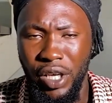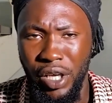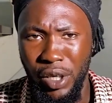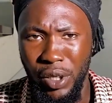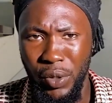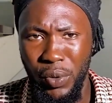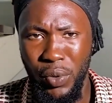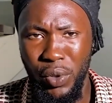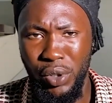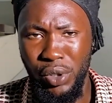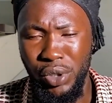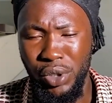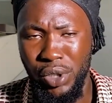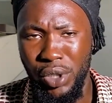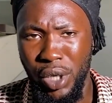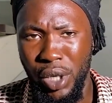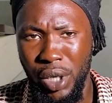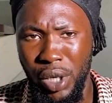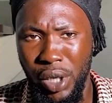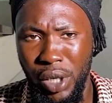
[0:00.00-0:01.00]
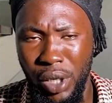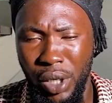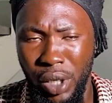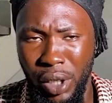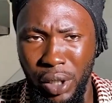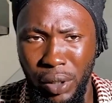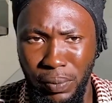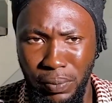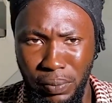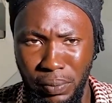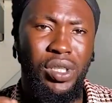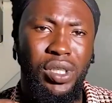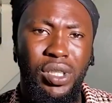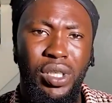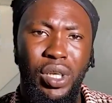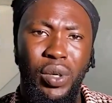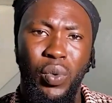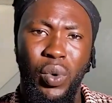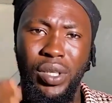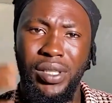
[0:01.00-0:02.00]
It was
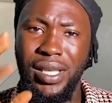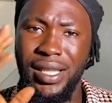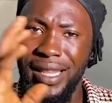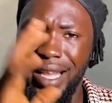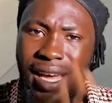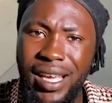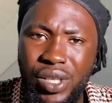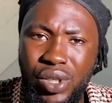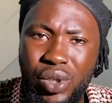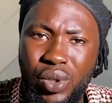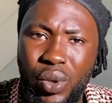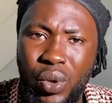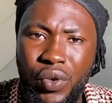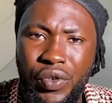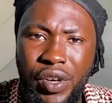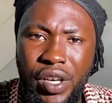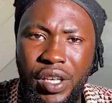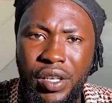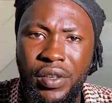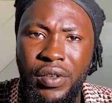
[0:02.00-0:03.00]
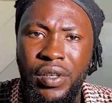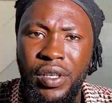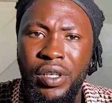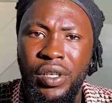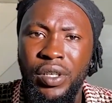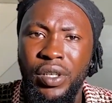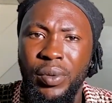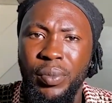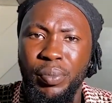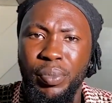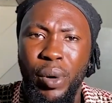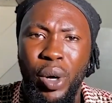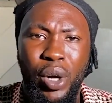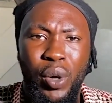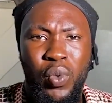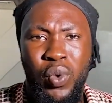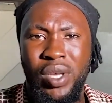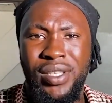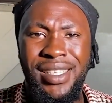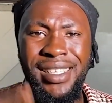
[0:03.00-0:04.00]
a nice story, but
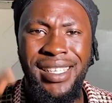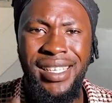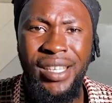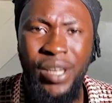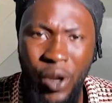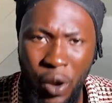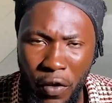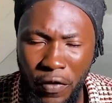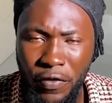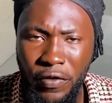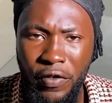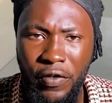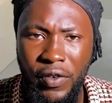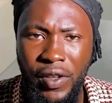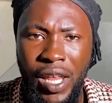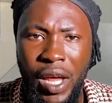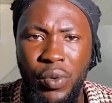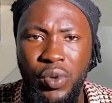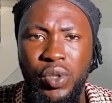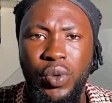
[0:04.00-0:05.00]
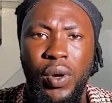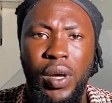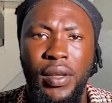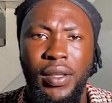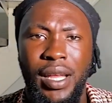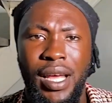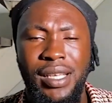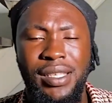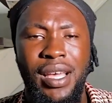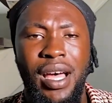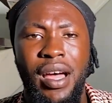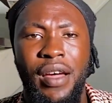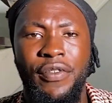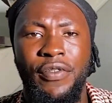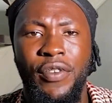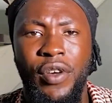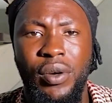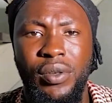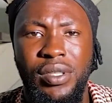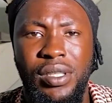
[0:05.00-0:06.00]
it wasn't enough. That's how I
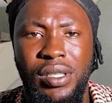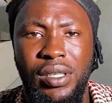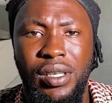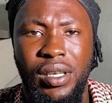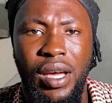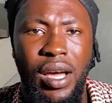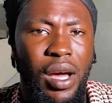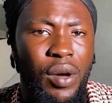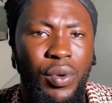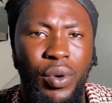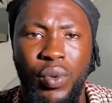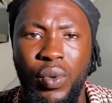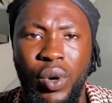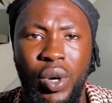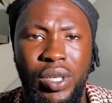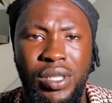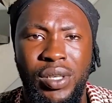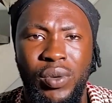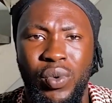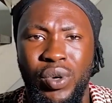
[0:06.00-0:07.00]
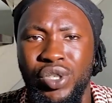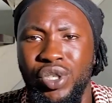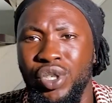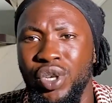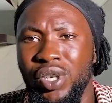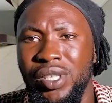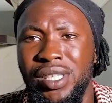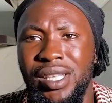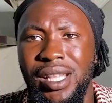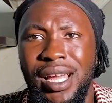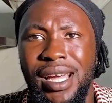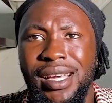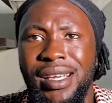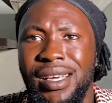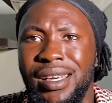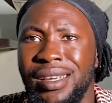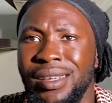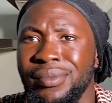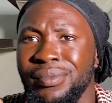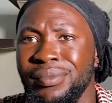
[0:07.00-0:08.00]
felt how it was. It was just like,
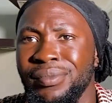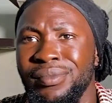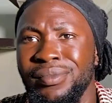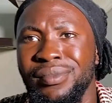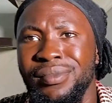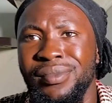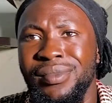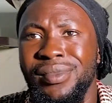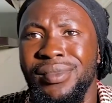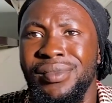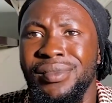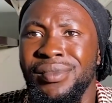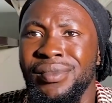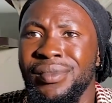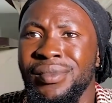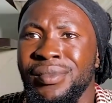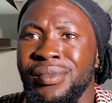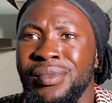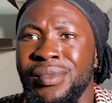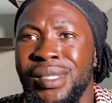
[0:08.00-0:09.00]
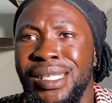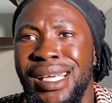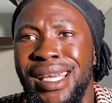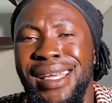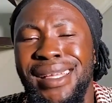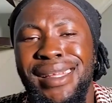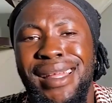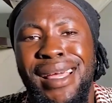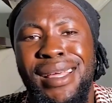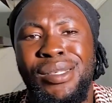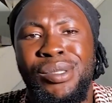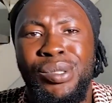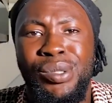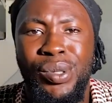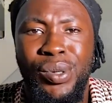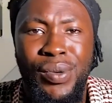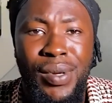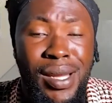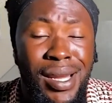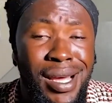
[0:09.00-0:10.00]
yeah, nice
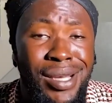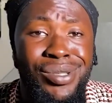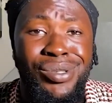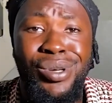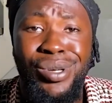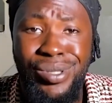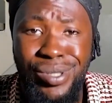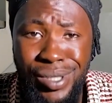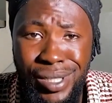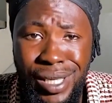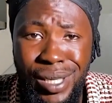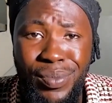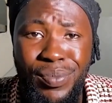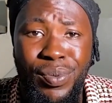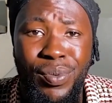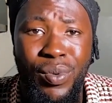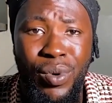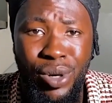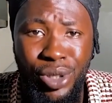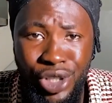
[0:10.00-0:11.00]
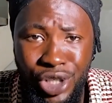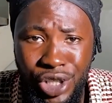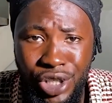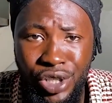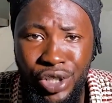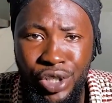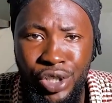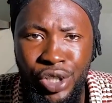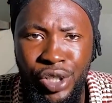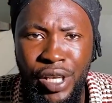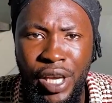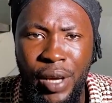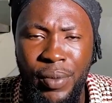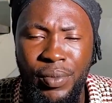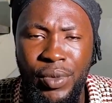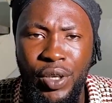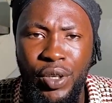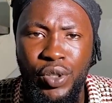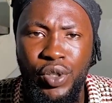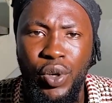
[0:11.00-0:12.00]
story. Let's just keep watching. Do you get
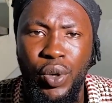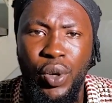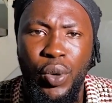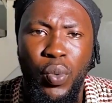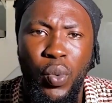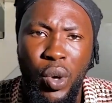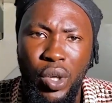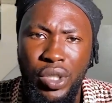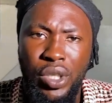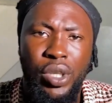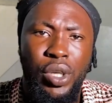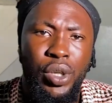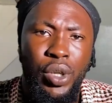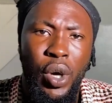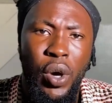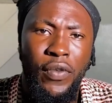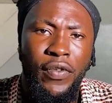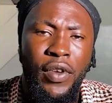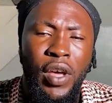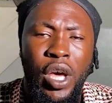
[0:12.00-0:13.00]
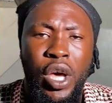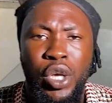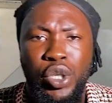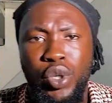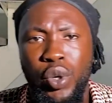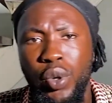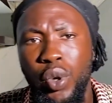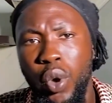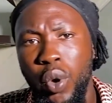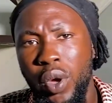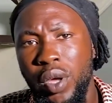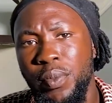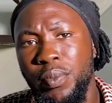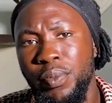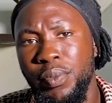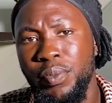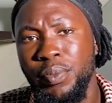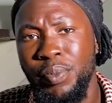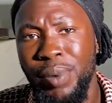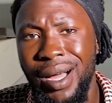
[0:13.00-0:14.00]
me? So it wasn't enough. So
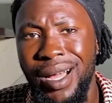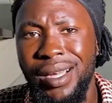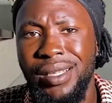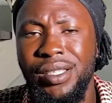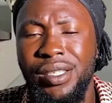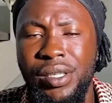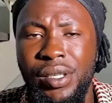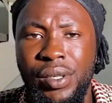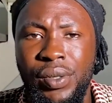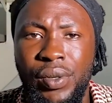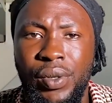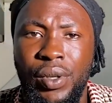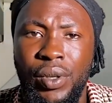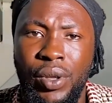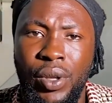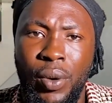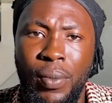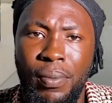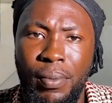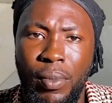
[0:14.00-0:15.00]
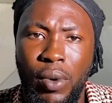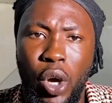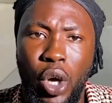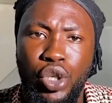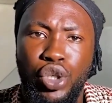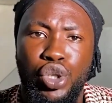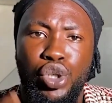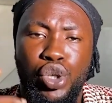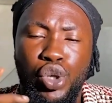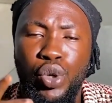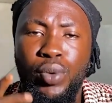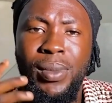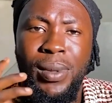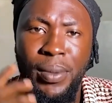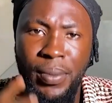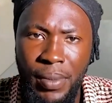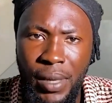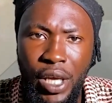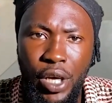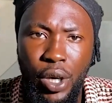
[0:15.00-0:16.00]
going back to the costume
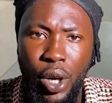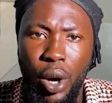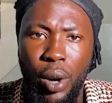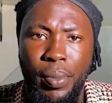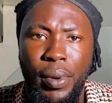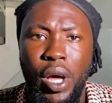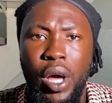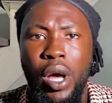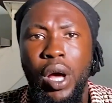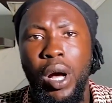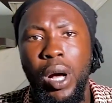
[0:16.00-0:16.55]
and makeup,